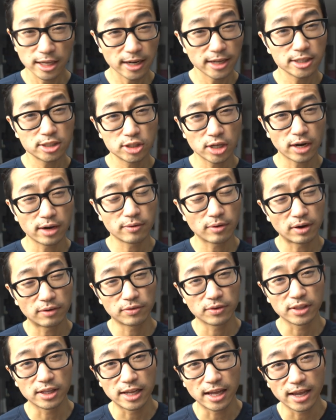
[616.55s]
Today's charity runner
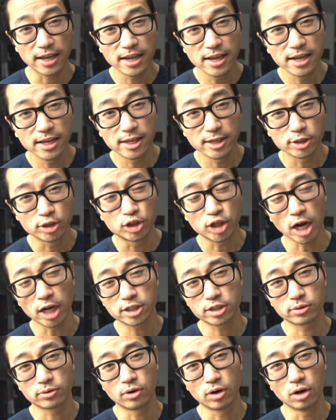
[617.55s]
for the day is
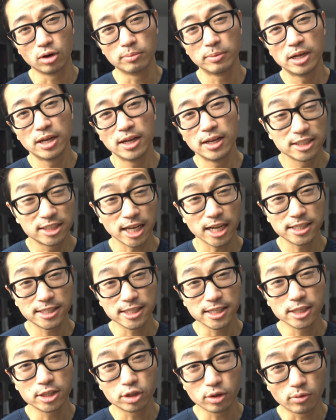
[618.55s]
Josh Jerome,
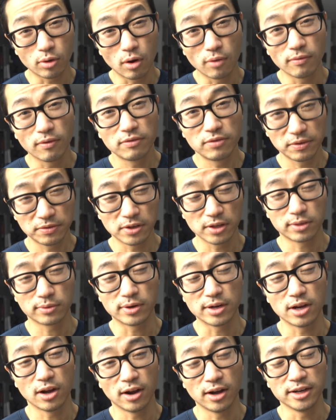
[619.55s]
JC Jerome
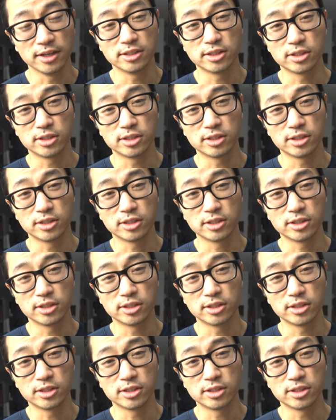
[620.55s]
53 on